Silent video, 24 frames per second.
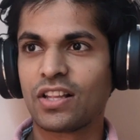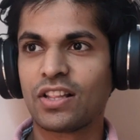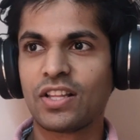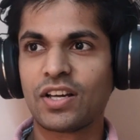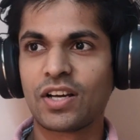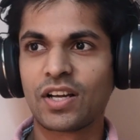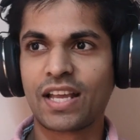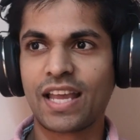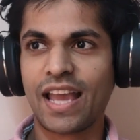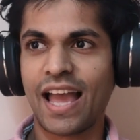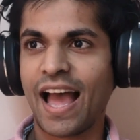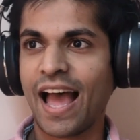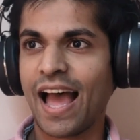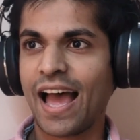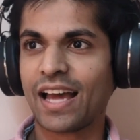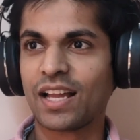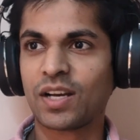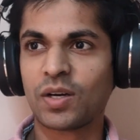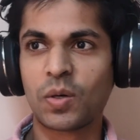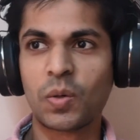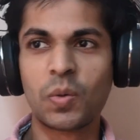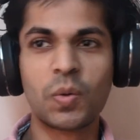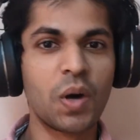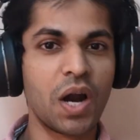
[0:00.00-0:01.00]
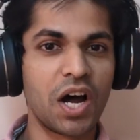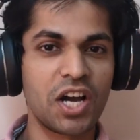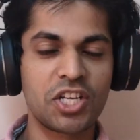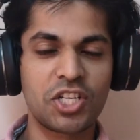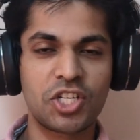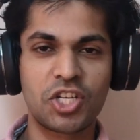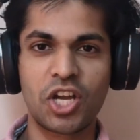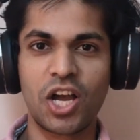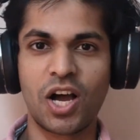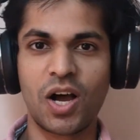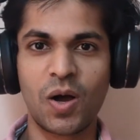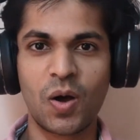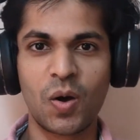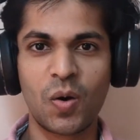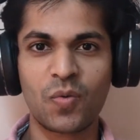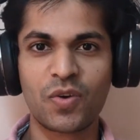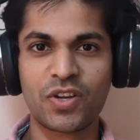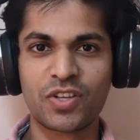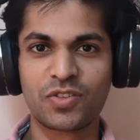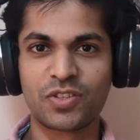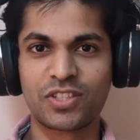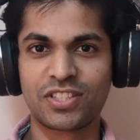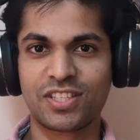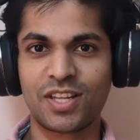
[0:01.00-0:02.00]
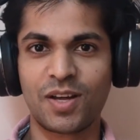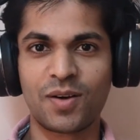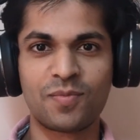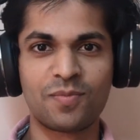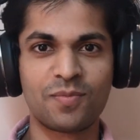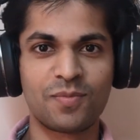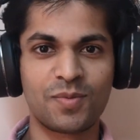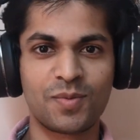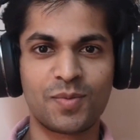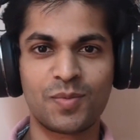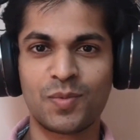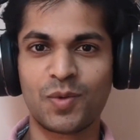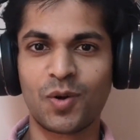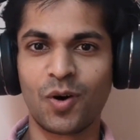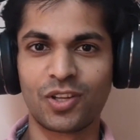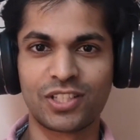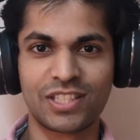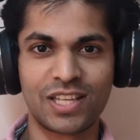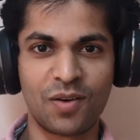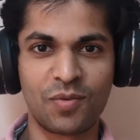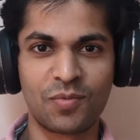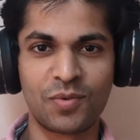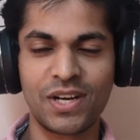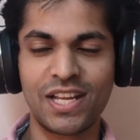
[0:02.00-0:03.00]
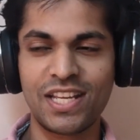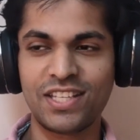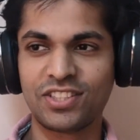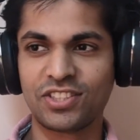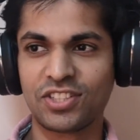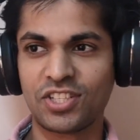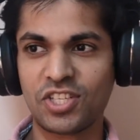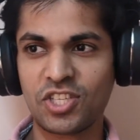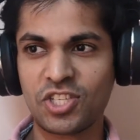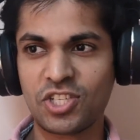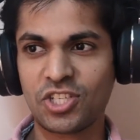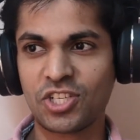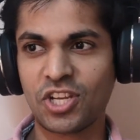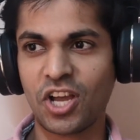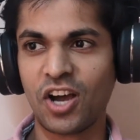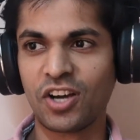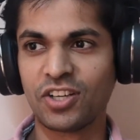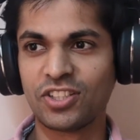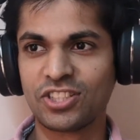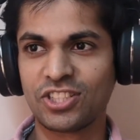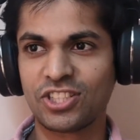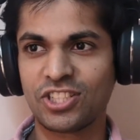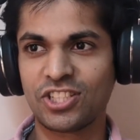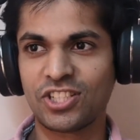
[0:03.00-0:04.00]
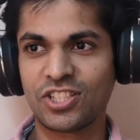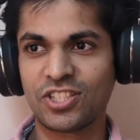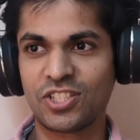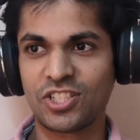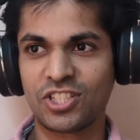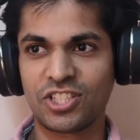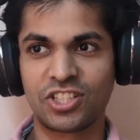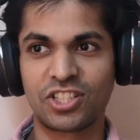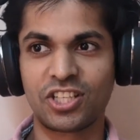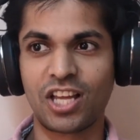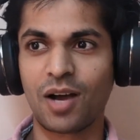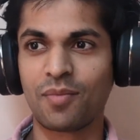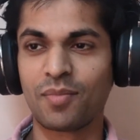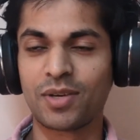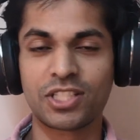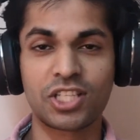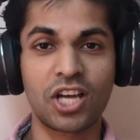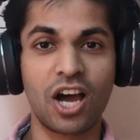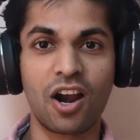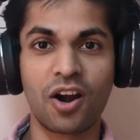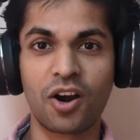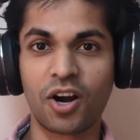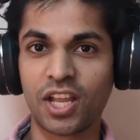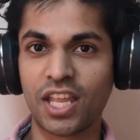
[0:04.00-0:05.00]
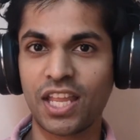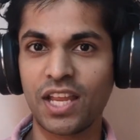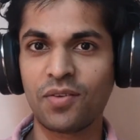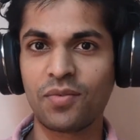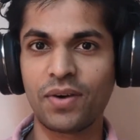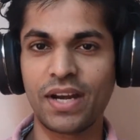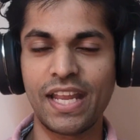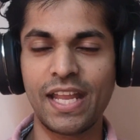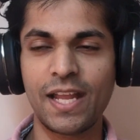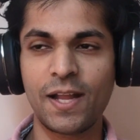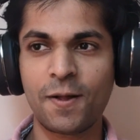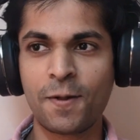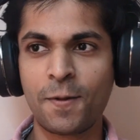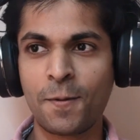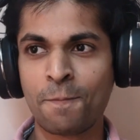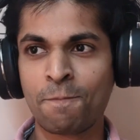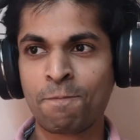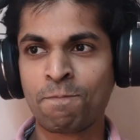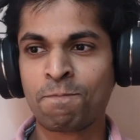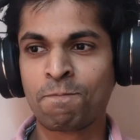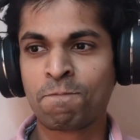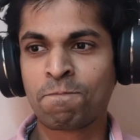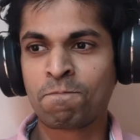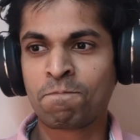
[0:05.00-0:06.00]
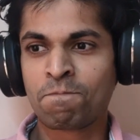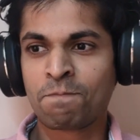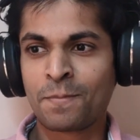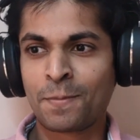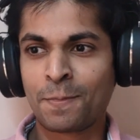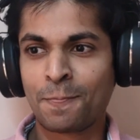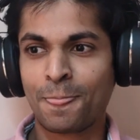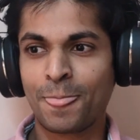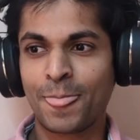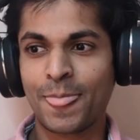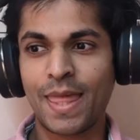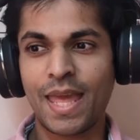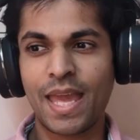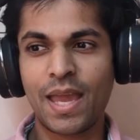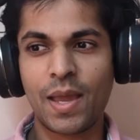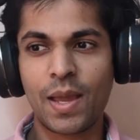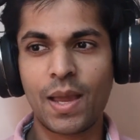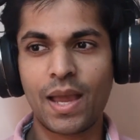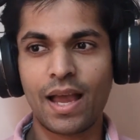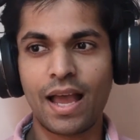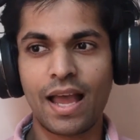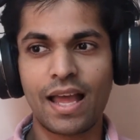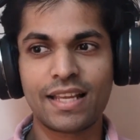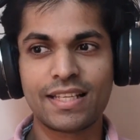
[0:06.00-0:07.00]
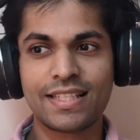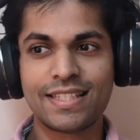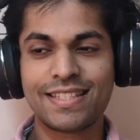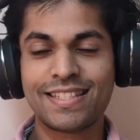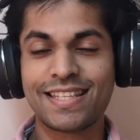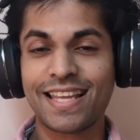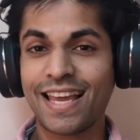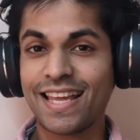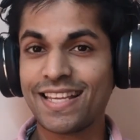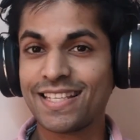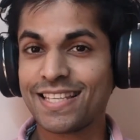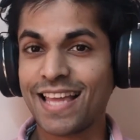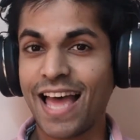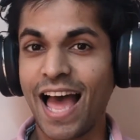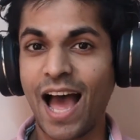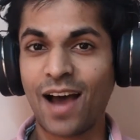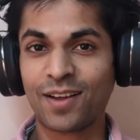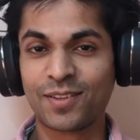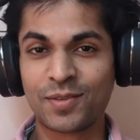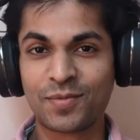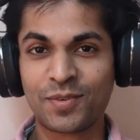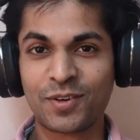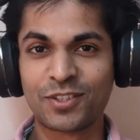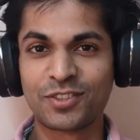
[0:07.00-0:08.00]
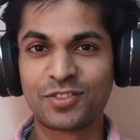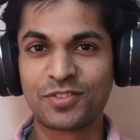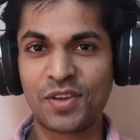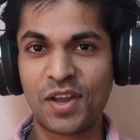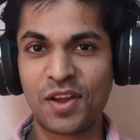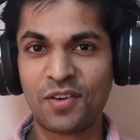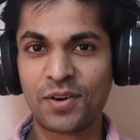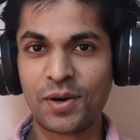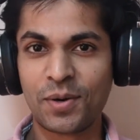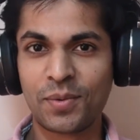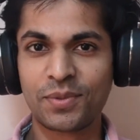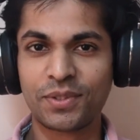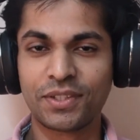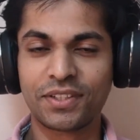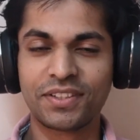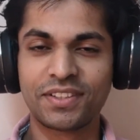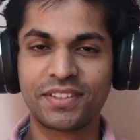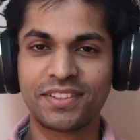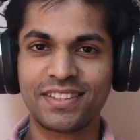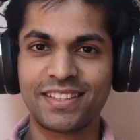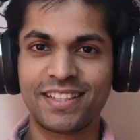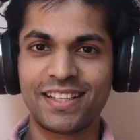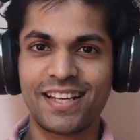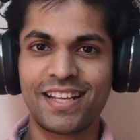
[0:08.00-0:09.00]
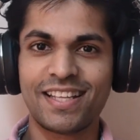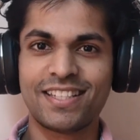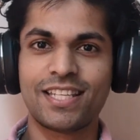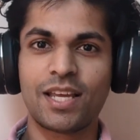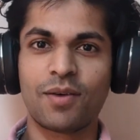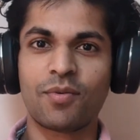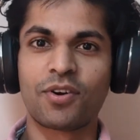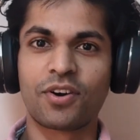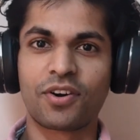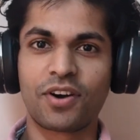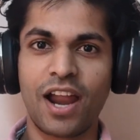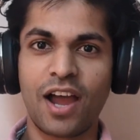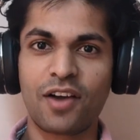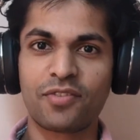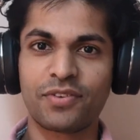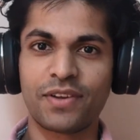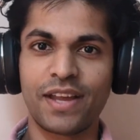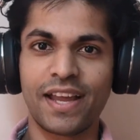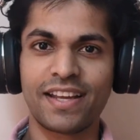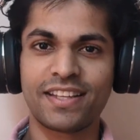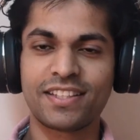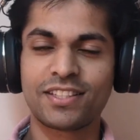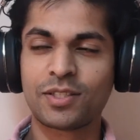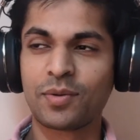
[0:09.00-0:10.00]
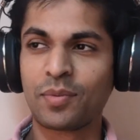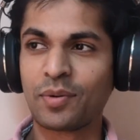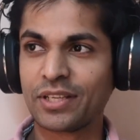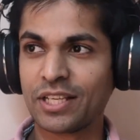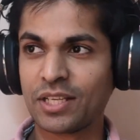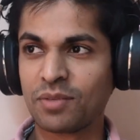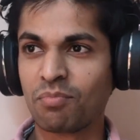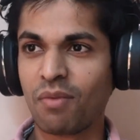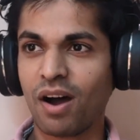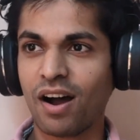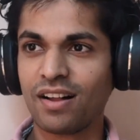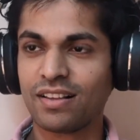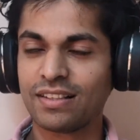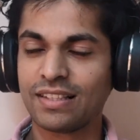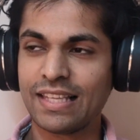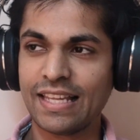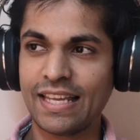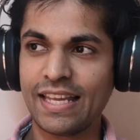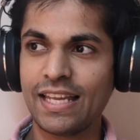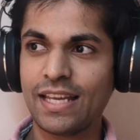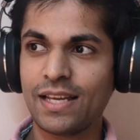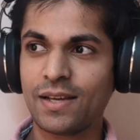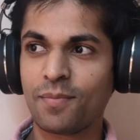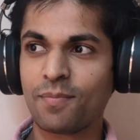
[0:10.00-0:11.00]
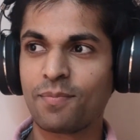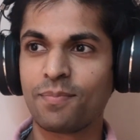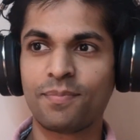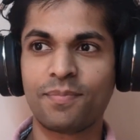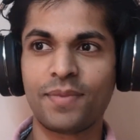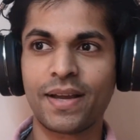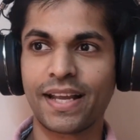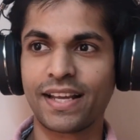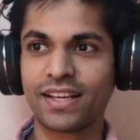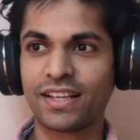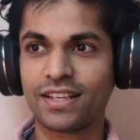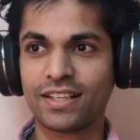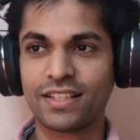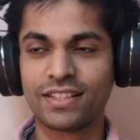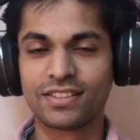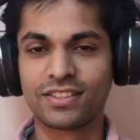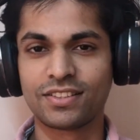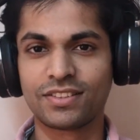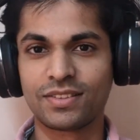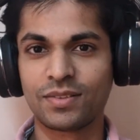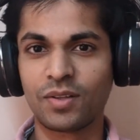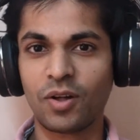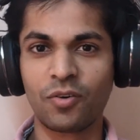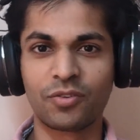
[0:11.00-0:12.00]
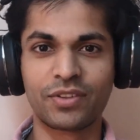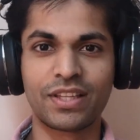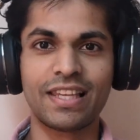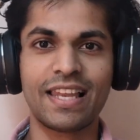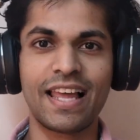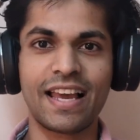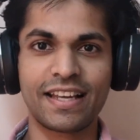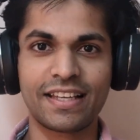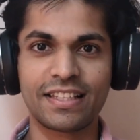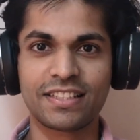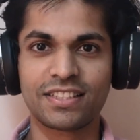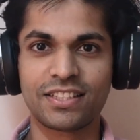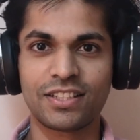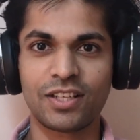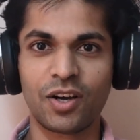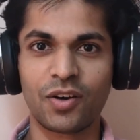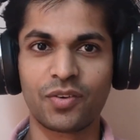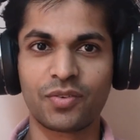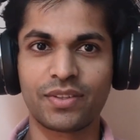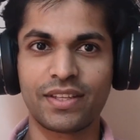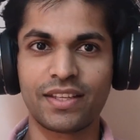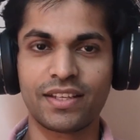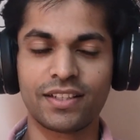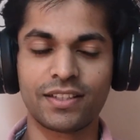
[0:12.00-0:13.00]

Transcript: to look at Russia, which for some goddamn reason chose to just commit harakiri. They didn't have the most favorable demographics, to put it mildly, because of the legacy of